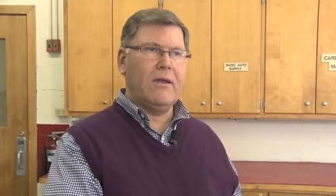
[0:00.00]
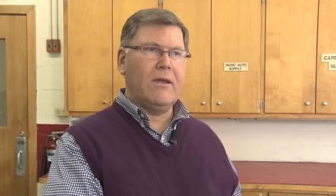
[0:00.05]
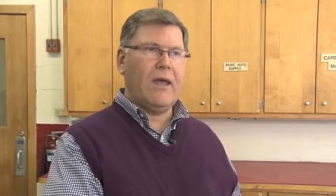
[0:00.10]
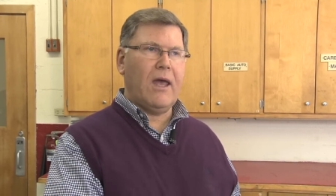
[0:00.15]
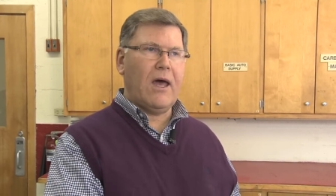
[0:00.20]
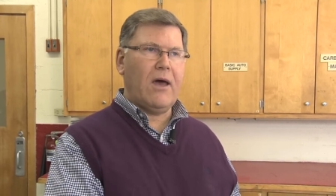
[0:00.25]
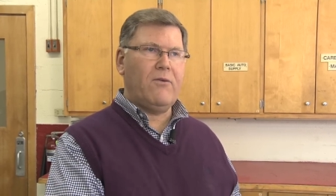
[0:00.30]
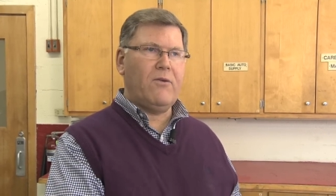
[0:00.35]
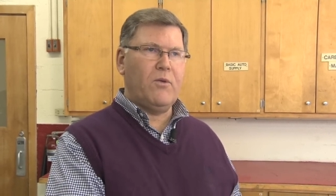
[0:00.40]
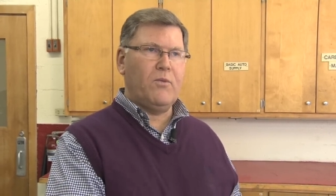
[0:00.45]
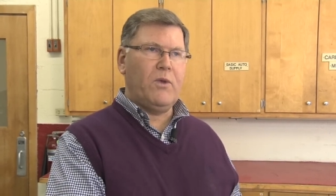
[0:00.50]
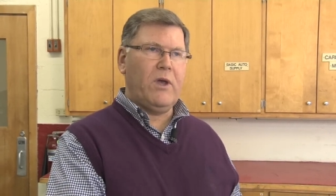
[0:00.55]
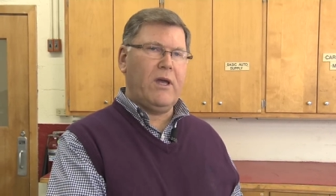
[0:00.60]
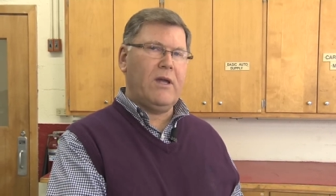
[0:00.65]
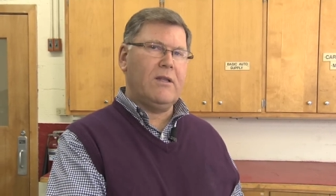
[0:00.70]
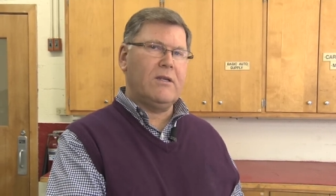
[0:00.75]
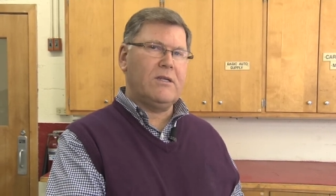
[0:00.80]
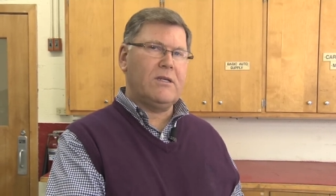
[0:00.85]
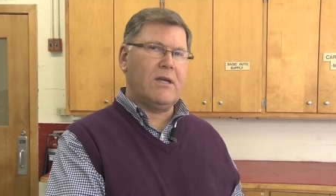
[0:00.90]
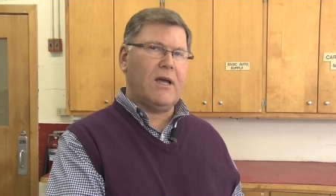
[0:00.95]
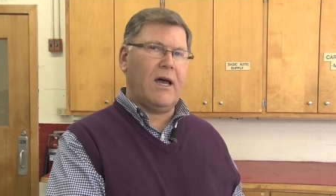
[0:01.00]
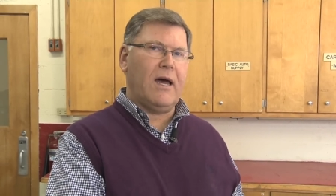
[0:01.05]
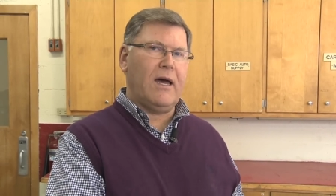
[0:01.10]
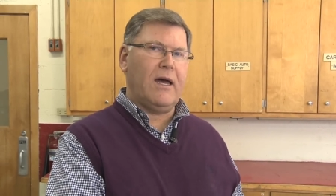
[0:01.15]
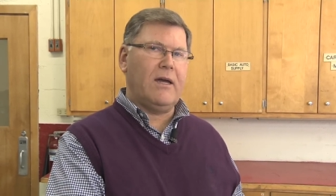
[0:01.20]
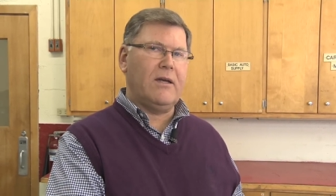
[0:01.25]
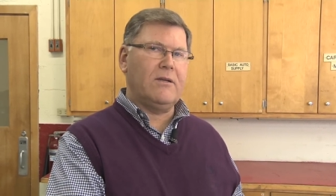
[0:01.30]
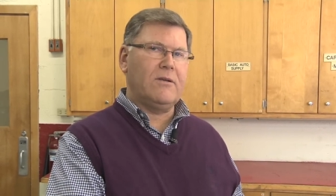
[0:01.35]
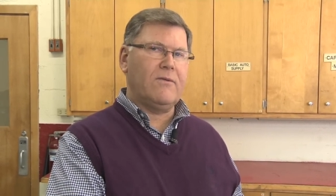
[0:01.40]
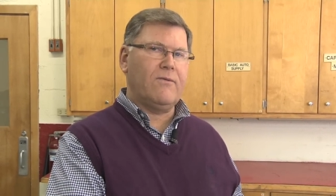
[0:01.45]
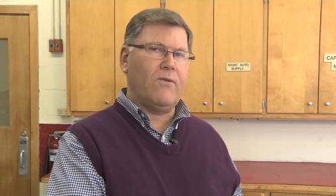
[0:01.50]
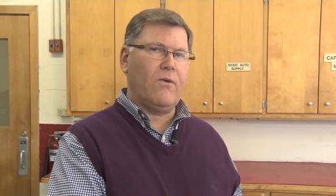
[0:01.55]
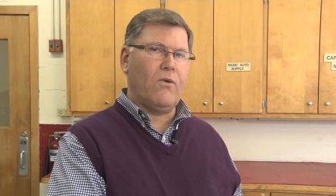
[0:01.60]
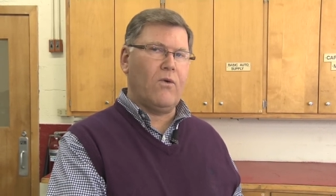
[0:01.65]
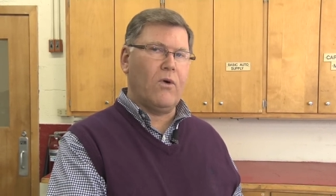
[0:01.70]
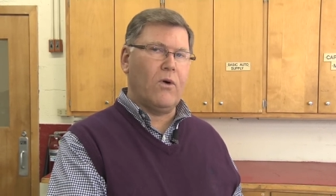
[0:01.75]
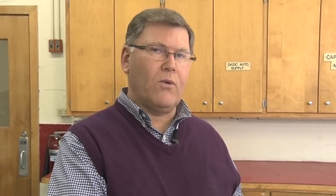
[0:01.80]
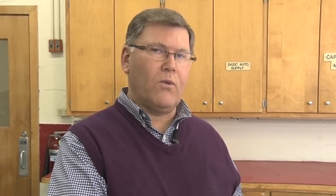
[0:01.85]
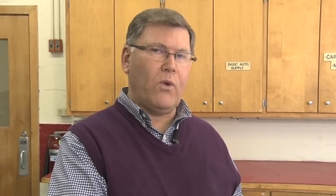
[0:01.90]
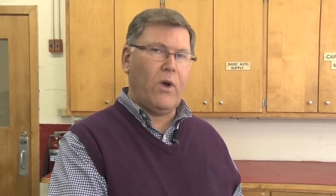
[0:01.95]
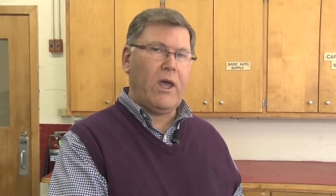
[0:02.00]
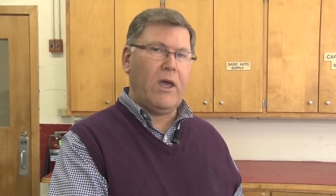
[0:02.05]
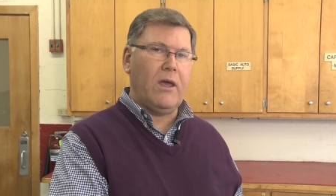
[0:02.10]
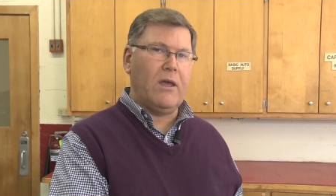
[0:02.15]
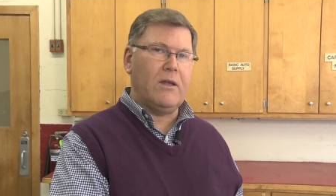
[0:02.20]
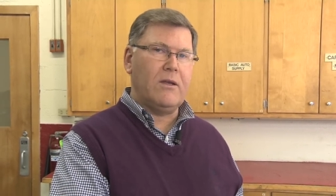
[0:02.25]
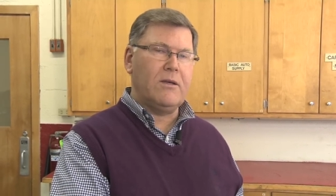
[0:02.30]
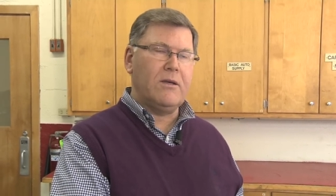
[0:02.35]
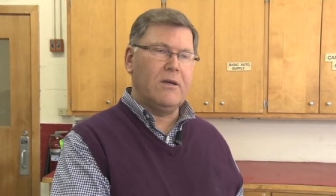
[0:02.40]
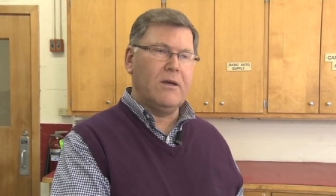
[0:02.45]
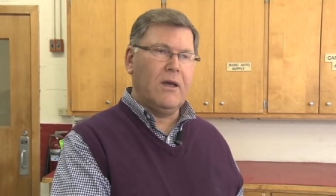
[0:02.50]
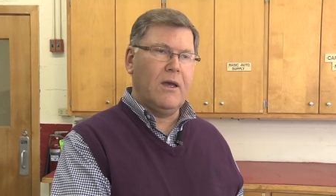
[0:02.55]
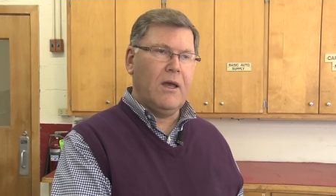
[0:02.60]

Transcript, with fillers: have a bin sized for wheat